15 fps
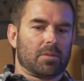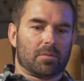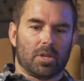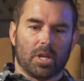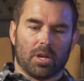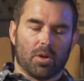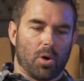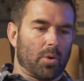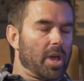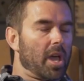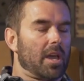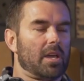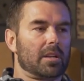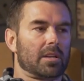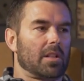Did
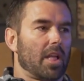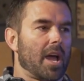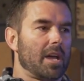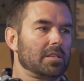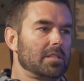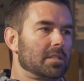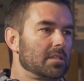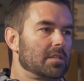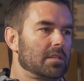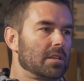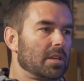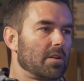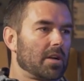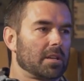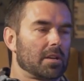okay in class,
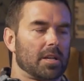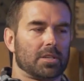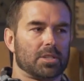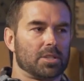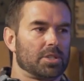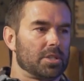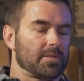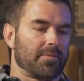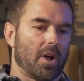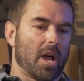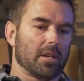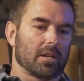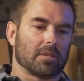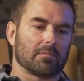I did just fine.